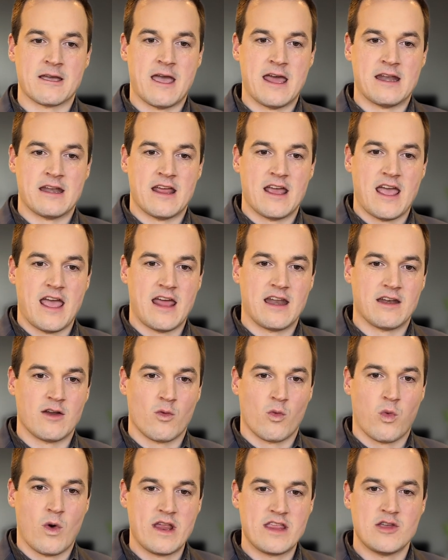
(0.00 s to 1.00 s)
And and
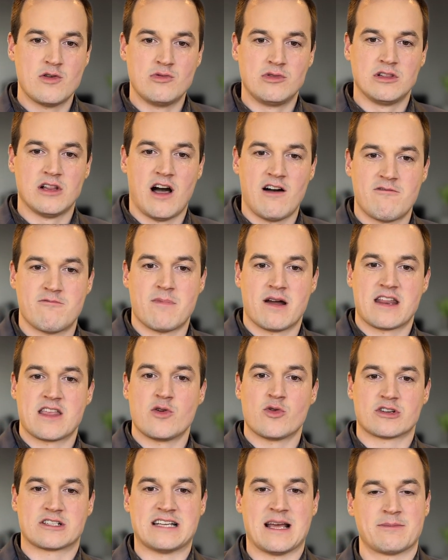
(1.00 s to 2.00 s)
when you love money,
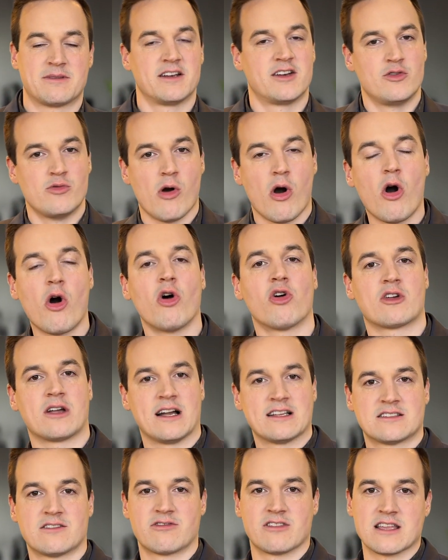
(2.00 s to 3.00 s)
you are tempted to do all
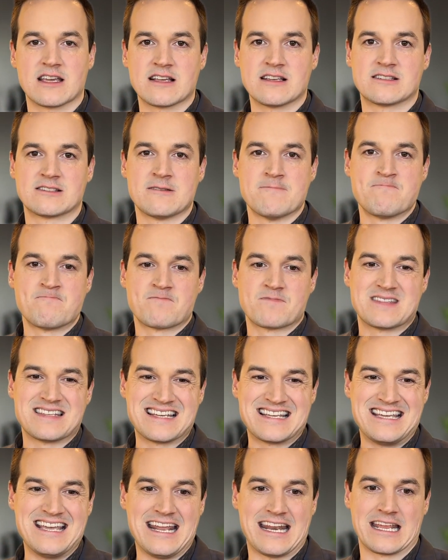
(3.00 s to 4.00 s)
kinds of things to
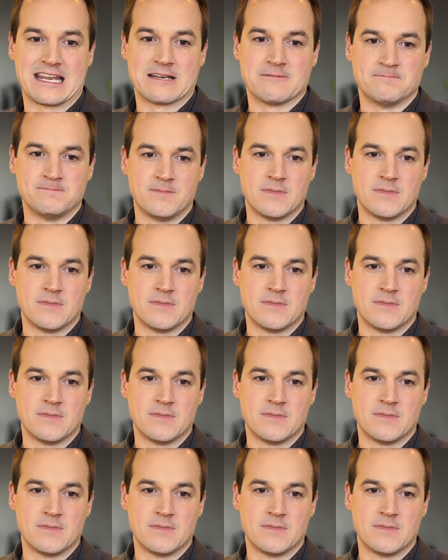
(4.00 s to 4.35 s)
get it.